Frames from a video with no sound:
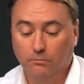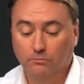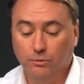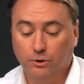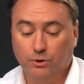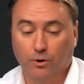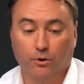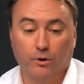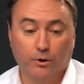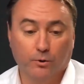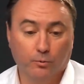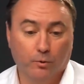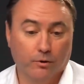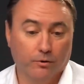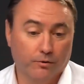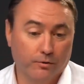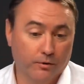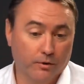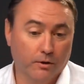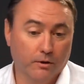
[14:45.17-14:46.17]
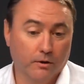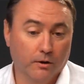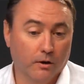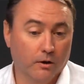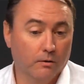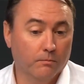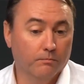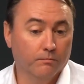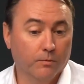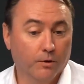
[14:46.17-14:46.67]
starting with the
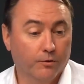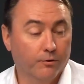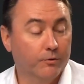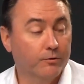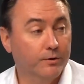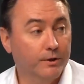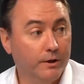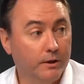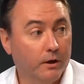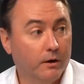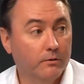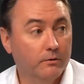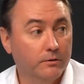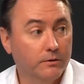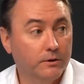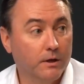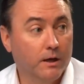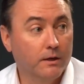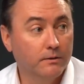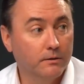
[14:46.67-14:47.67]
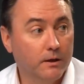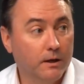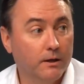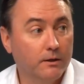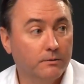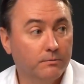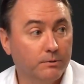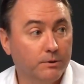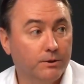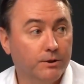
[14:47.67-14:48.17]
1300 size
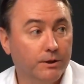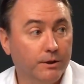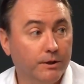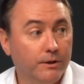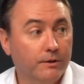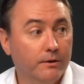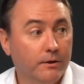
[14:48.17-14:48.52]
class machine.